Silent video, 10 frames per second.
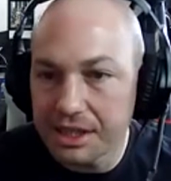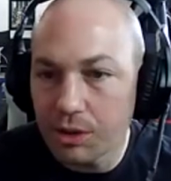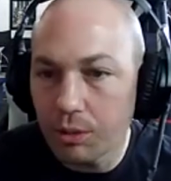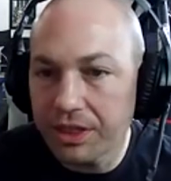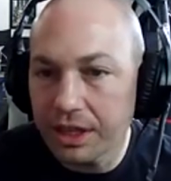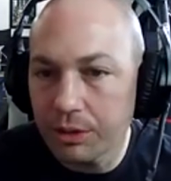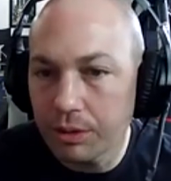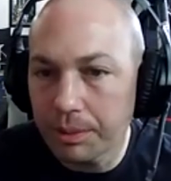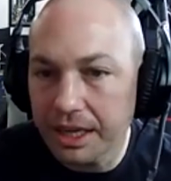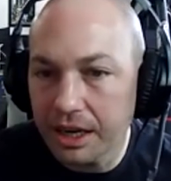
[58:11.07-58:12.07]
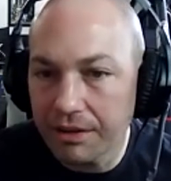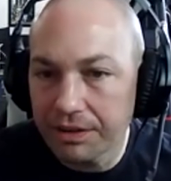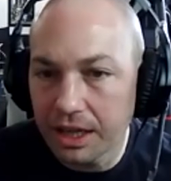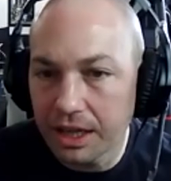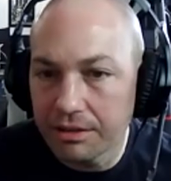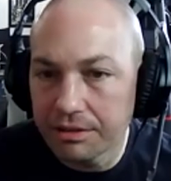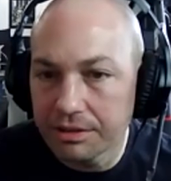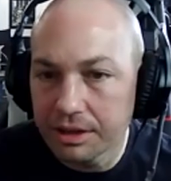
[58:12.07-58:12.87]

The one thing you want to be careful of